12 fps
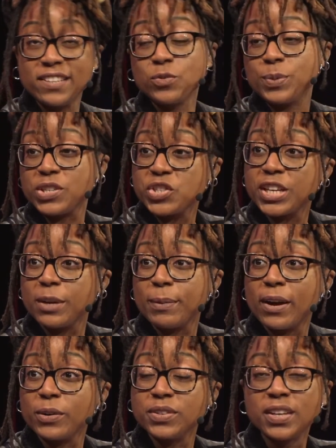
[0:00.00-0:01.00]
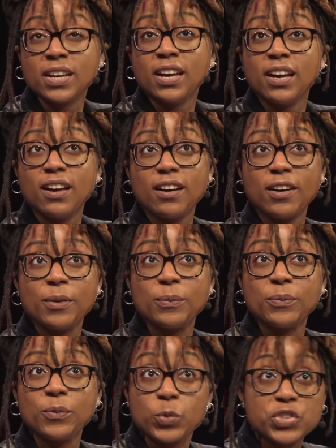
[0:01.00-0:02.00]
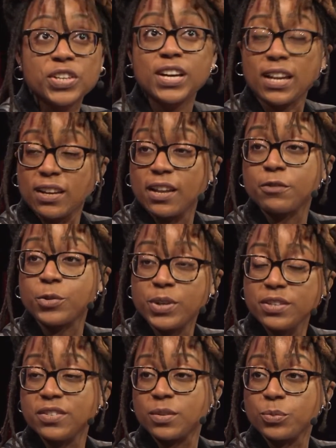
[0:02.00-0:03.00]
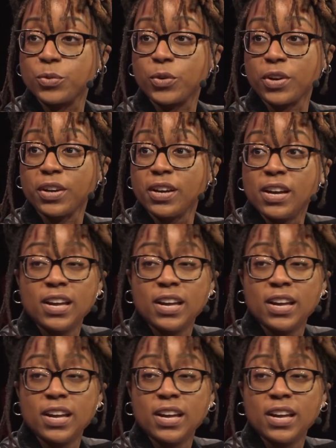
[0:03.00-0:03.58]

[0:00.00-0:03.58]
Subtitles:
speech came out, which they got a lot of criticism for.